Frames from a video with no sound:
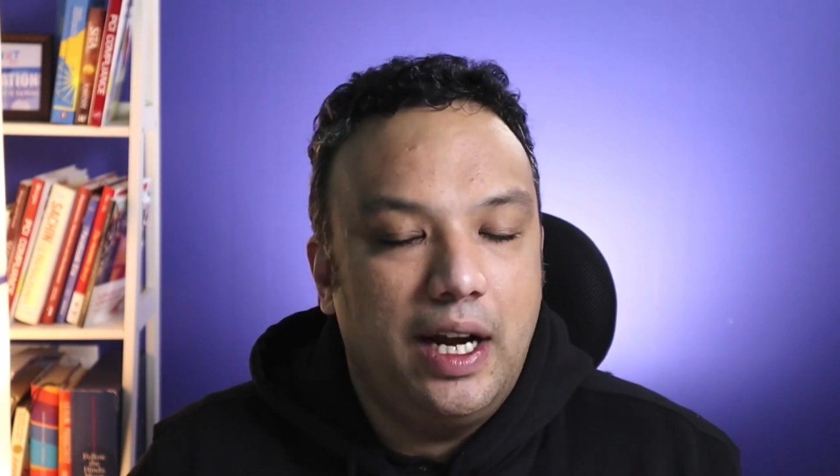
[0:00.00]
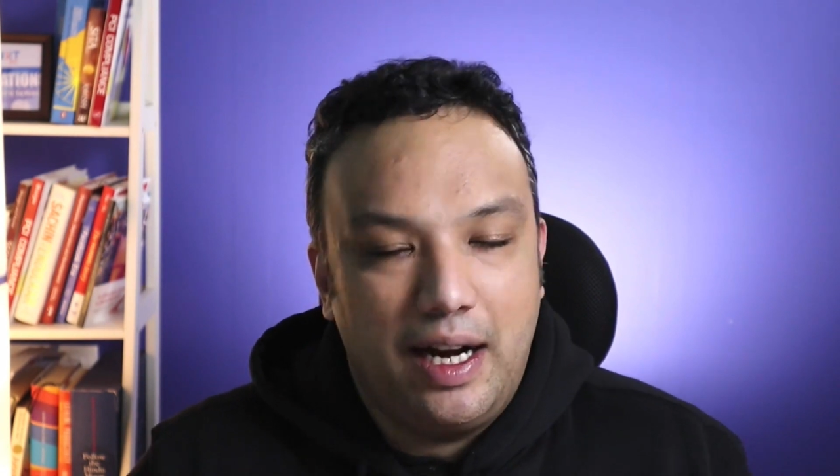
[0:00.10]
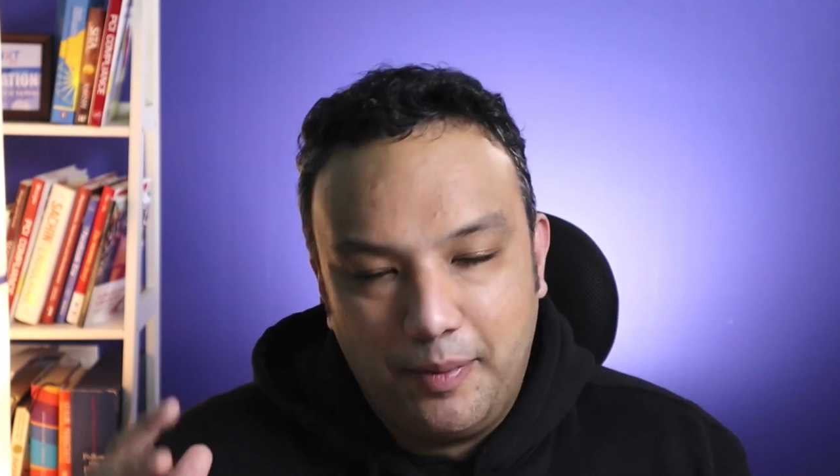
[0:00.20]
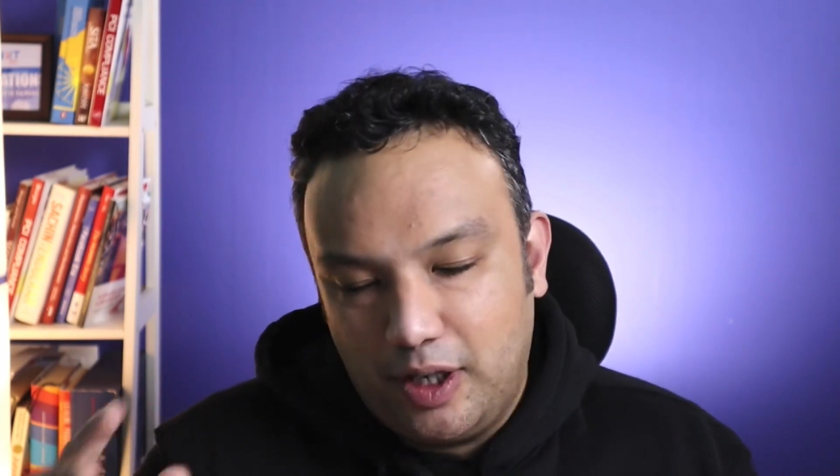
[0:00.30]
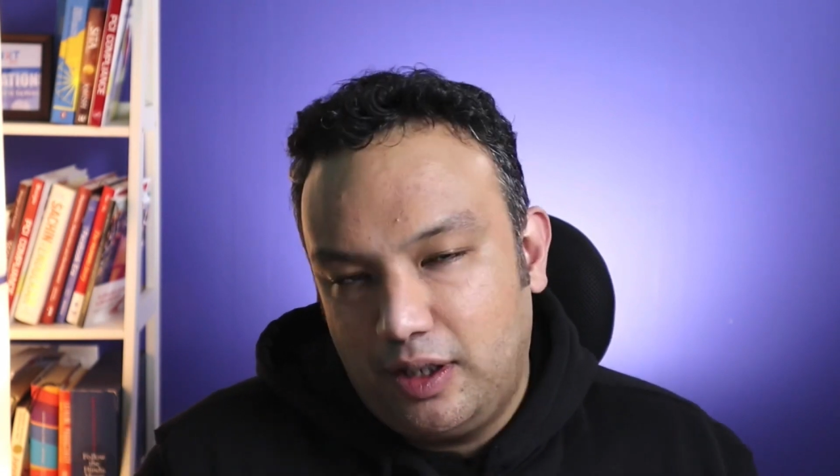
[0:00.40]
and I'm
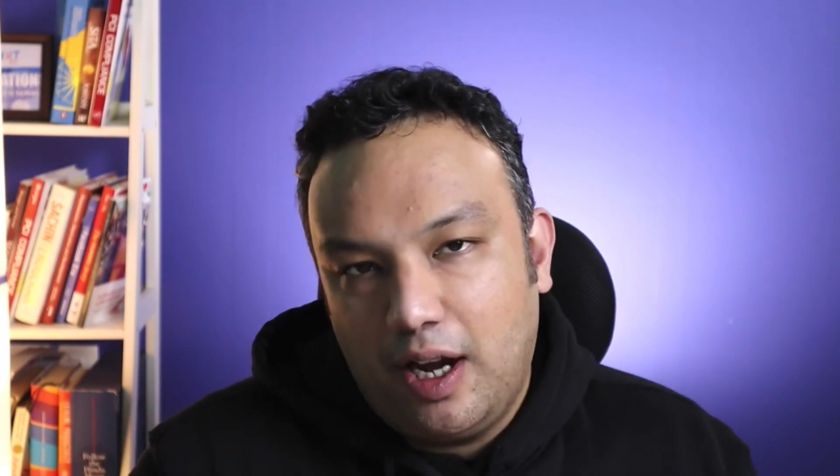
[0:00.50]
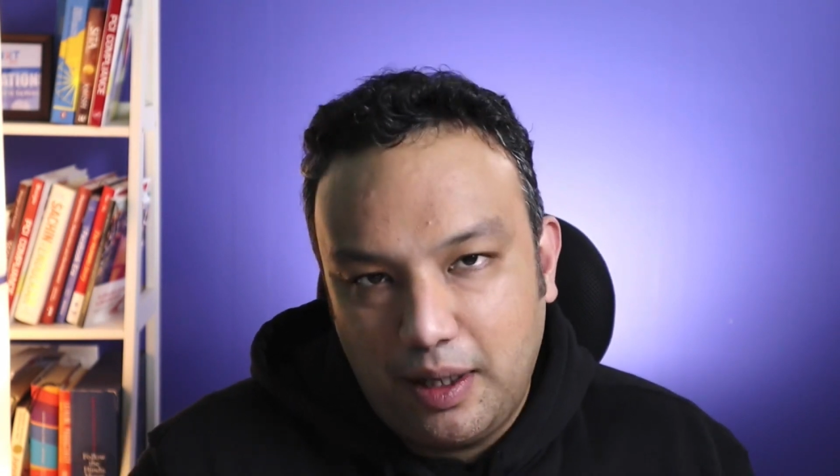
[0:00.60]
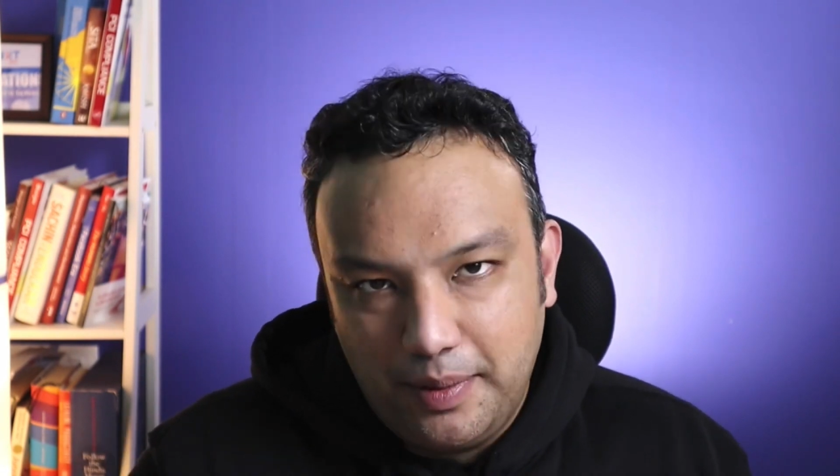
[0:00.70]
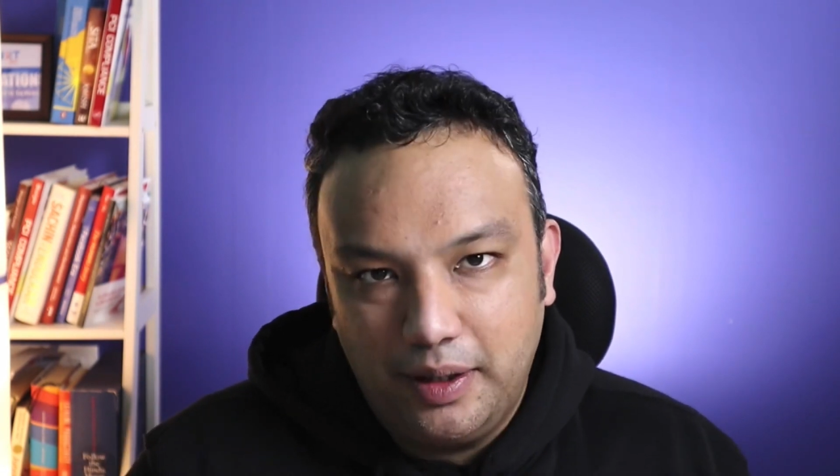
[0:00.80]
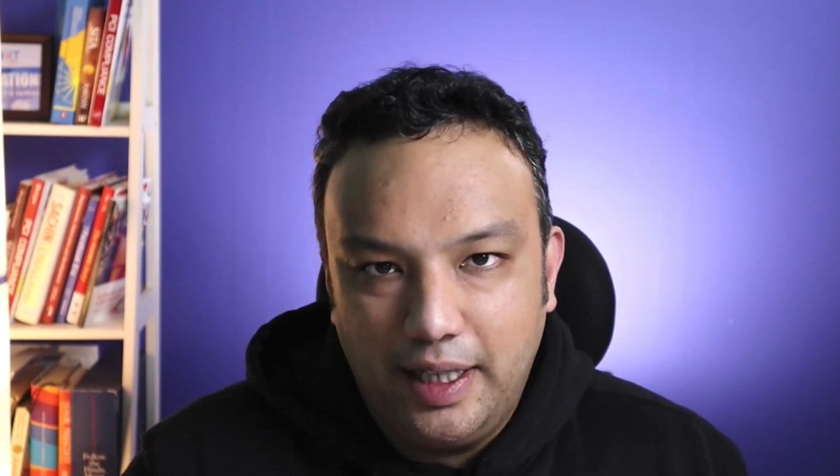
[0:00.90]
going to talk
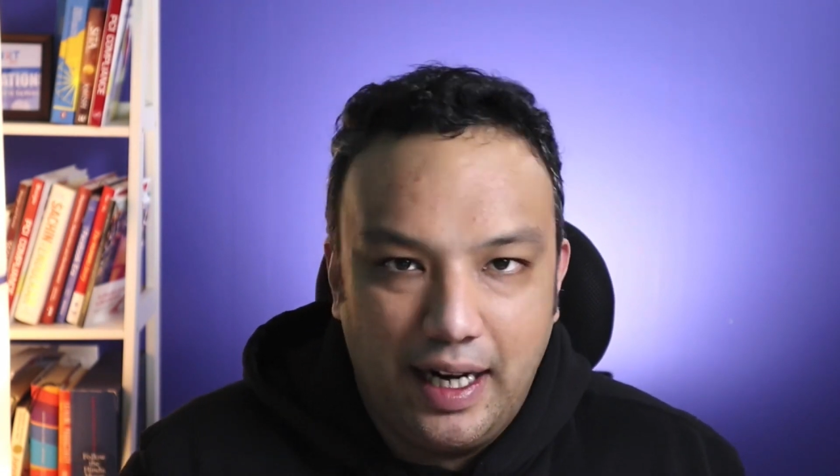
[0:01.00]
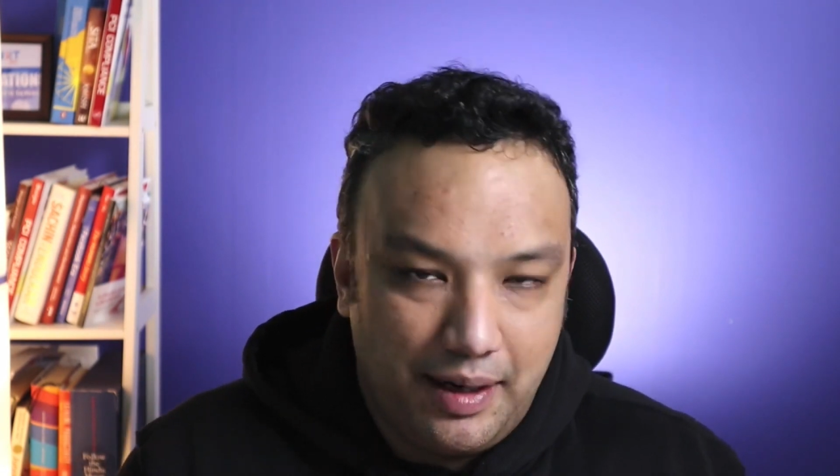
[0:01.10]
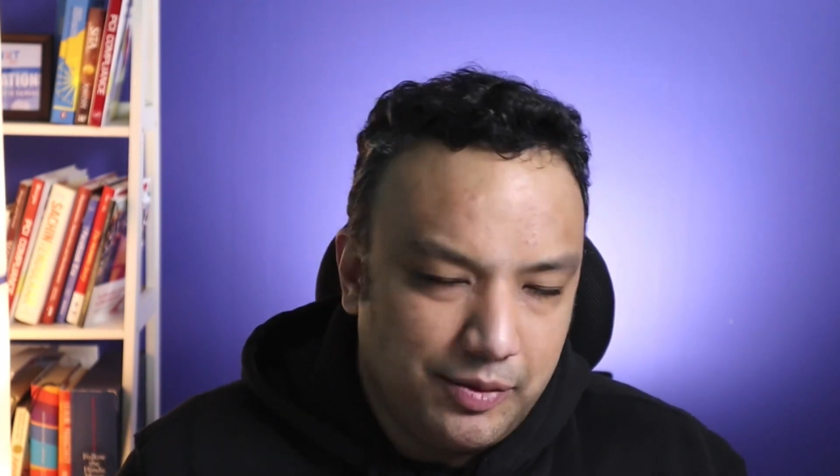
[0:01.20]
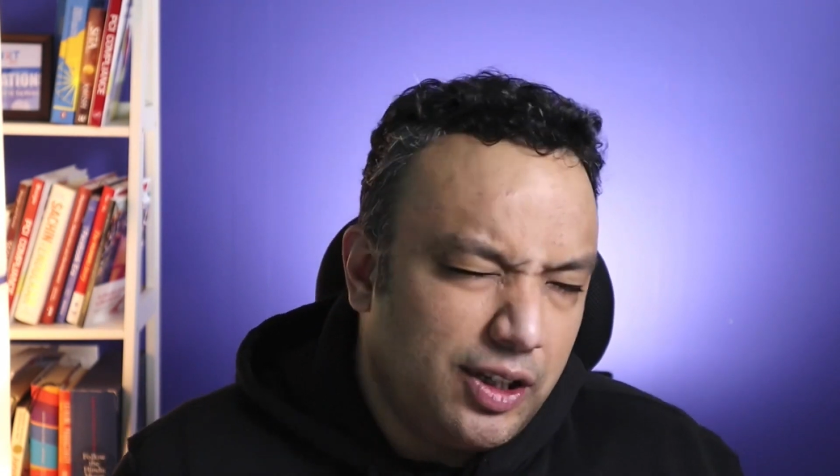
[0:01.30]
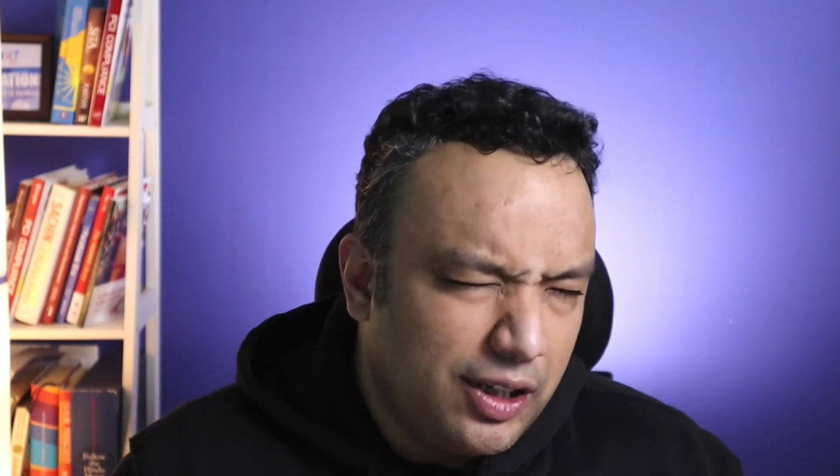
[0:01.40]
about that, and
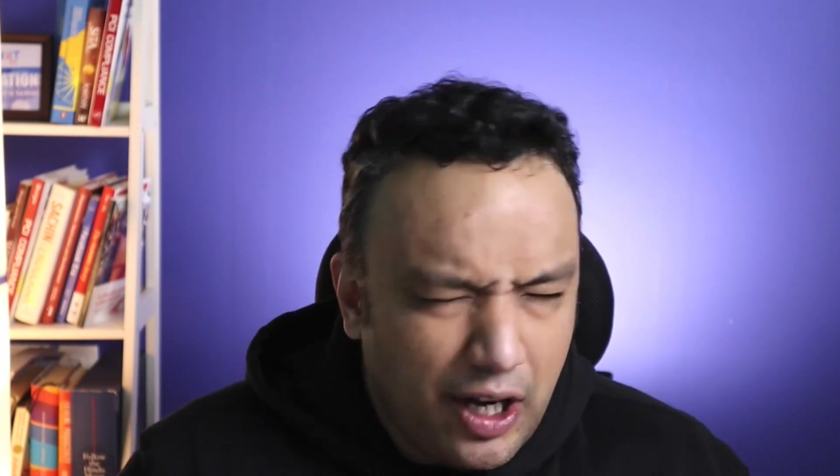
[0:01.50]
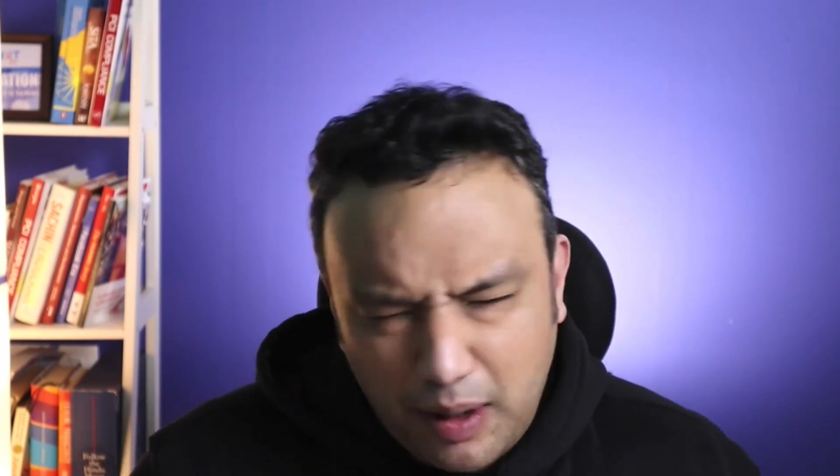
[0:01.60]
I'm going to talk